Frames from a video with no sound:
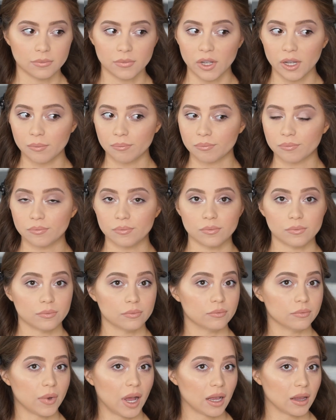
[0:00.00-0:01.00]
yeah,
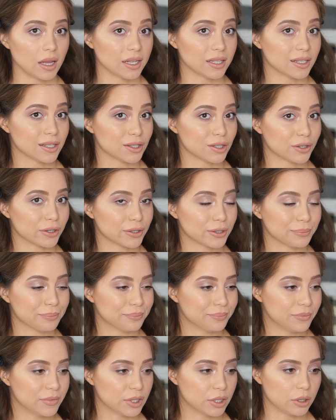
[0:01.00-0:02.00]
I like this look.
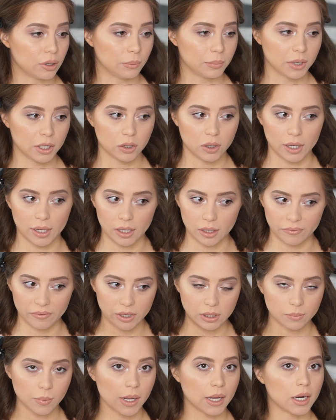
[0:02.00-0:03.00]
So I'm gonna go ahead and
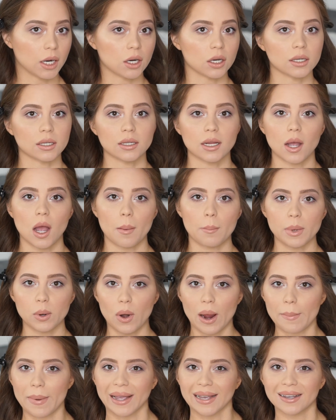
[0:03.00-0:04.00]
fix my hair and be
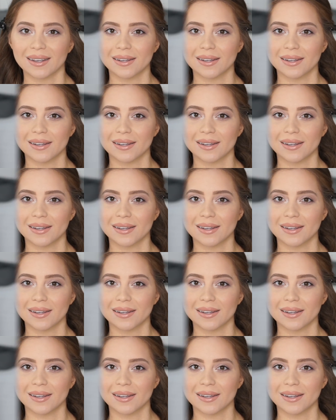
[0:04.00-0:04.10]
right back.